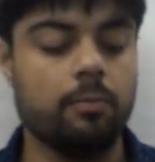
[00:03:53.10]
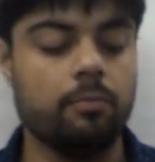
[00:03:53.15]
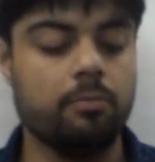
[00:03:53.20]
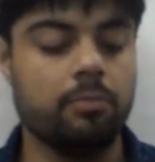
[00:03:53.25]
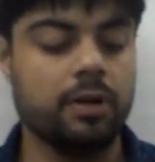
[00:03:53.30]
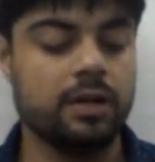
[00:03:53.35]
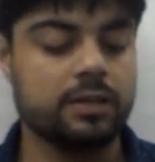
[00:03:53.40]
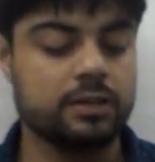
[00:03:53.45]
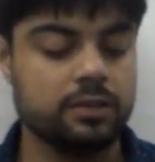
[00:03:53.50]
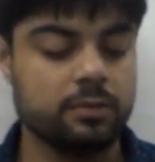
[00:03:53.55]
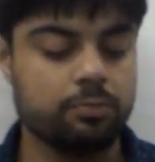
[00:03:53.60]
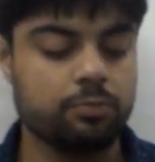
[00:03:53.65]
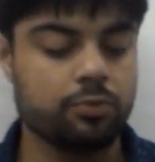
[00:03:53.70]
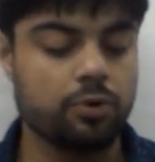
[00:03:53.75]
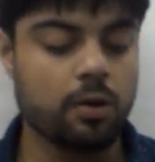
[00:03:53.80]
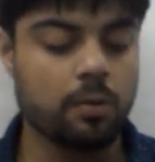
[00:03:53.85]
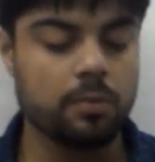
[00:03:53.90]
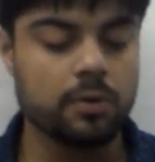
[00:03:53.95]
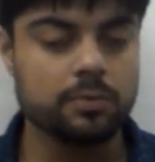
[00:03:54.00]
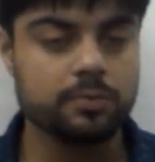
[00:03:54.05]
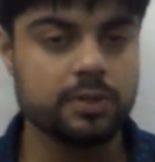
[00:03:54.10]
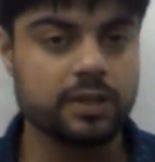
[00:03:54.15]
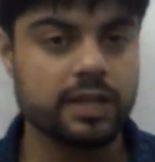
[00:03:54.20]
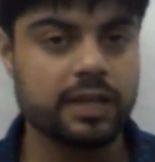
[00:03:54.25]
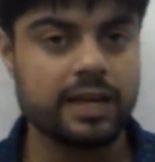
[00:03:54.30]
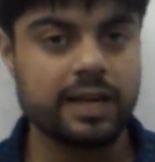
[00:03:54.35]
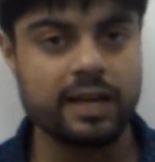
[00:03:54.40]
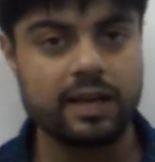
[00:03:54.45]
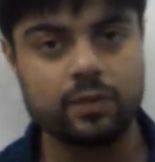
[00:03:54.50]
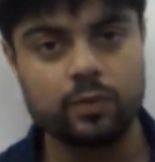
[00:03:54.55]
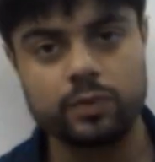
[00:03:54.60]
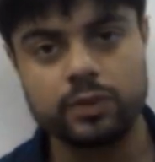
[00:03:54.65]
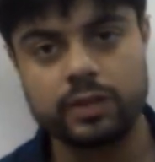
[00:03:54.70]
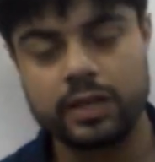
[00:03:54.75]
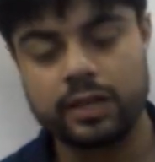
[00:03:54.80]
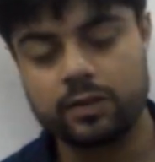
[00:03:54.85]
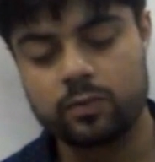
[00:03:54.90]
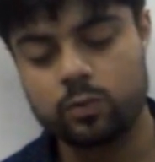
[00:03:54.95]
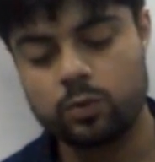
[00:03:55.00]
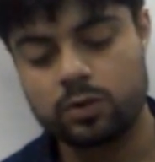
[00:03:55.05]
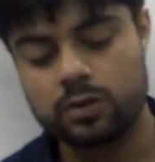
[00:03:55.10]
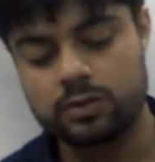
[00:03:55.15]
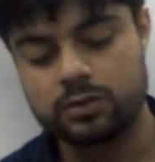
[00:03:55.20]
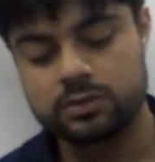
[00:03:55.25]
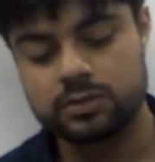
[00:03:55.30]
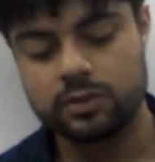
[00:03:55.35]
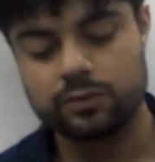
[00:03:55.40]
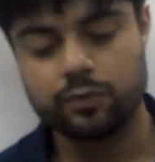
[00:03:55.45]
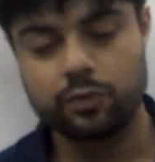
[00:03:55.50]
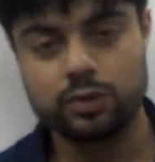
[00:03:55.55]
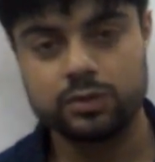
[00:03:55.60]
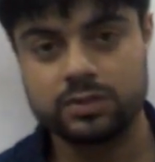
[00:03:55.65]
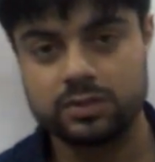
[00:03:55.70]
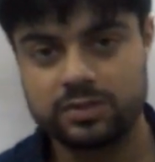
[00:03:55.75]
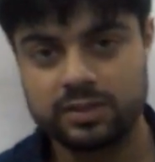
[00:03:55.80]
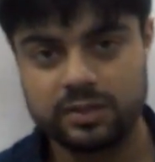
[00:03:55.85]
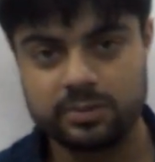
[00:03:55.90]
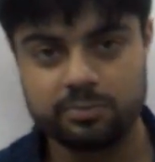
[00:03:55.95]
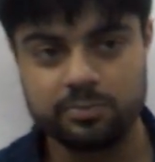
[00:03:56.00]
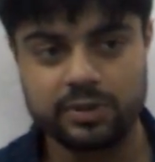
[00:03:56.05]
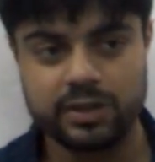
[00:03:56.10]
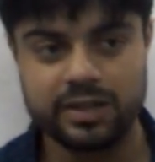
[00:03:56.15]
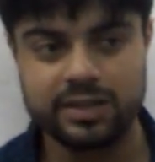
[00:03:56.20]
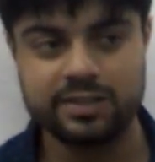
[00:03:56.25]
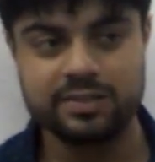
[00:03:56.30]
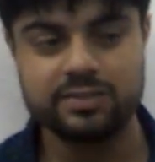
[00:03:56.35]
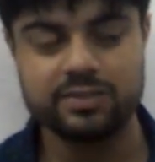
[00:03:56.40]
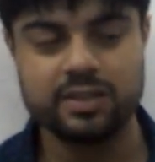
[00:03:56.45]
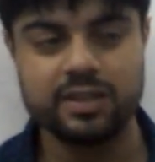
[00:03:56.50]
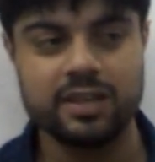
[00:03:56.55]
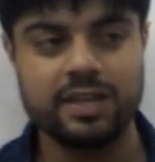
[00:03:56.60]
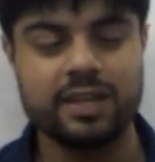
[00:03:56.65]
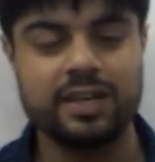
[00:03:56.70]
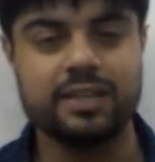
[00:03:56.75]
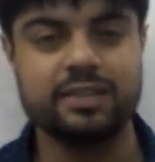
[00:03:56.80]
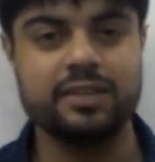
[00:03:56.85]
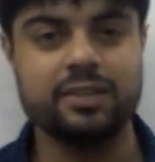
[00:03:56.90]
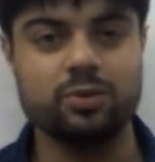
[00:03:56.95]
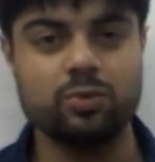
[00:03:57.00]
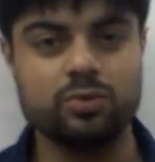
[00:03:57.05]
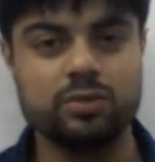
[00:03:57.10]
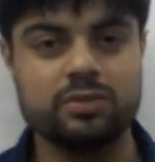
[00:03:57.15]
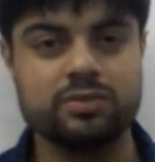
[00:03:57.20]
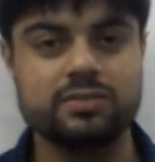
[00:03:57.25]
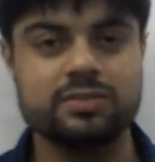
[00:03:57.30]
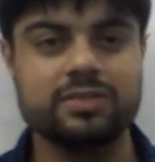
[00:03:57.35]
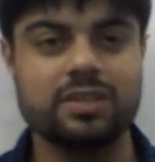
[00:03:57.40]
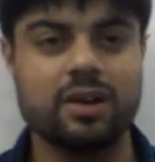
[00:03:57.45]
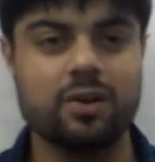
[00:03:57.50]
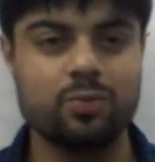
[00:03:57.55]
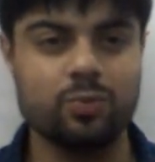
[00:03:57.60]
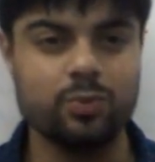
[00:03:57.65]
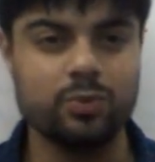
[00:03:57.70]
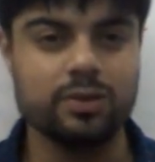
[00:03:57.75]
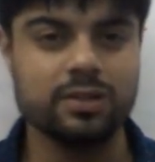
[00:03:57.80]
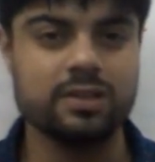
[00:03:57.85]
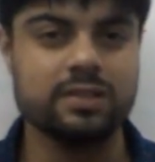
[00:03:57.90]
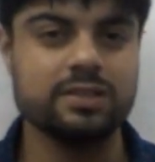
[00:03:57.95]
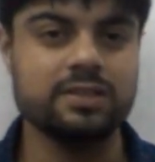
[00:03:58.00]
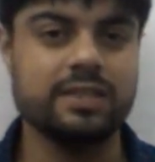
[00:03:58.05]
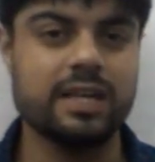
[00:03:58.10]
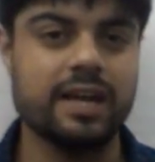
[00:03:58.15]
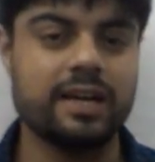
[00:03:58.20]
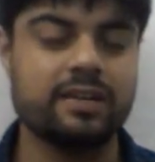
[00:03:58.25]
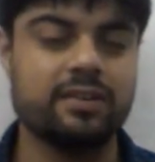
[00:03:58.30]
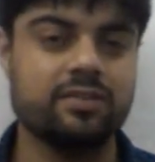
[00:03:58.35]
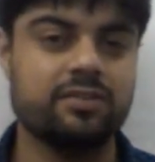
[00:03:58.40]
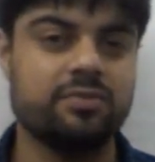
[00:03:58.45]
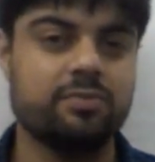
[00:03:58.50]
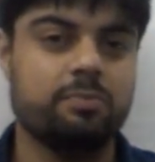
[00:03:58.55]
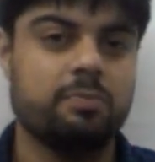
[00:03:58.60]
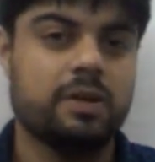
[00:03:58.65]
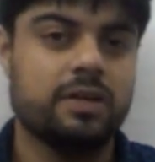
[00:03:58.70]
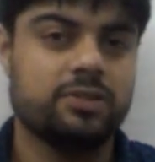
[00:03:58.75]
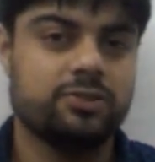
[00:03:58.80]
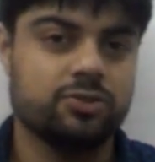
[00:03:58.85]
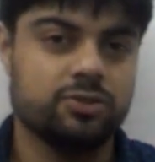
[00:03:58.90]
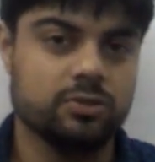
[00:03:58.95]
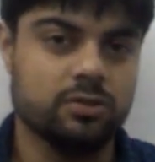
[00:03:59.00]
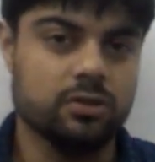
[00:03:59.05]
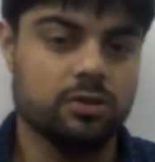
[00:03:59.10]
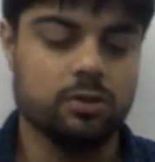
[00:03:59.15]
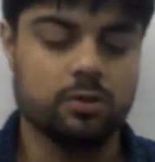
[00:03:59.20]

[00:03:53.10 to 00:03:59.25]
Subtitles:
But the problem that I had with that was for the same price, they don't sound that special.